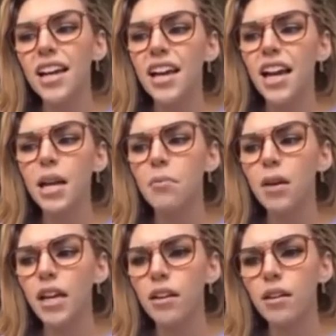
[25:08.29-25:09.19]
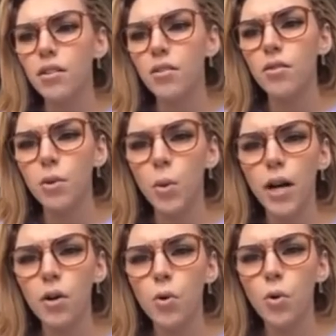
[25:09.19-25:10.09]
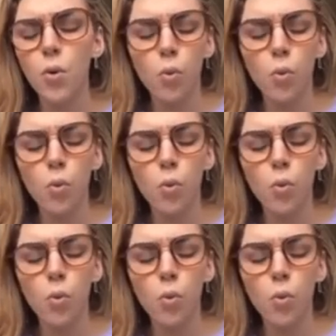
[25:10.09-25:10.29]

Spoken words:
And I'm like, "Well,